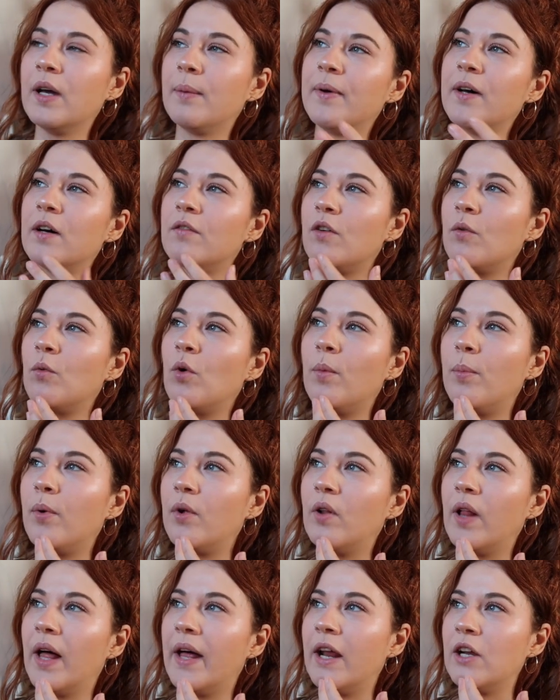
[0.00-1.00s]
a bit of a
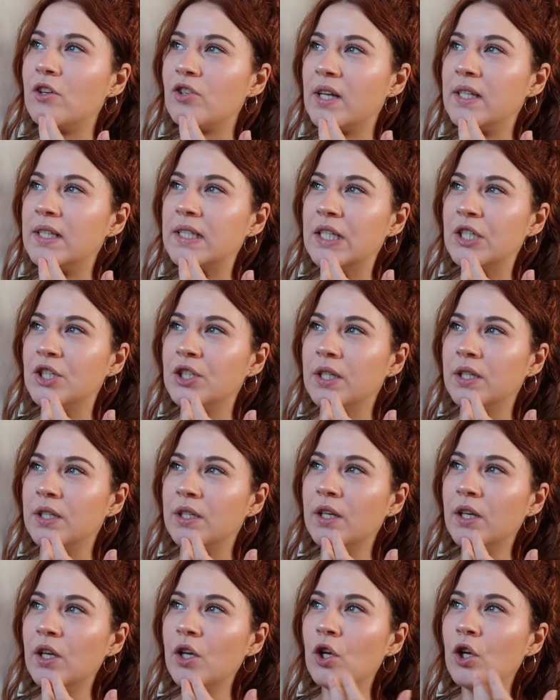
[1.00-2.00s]
wobble and a transition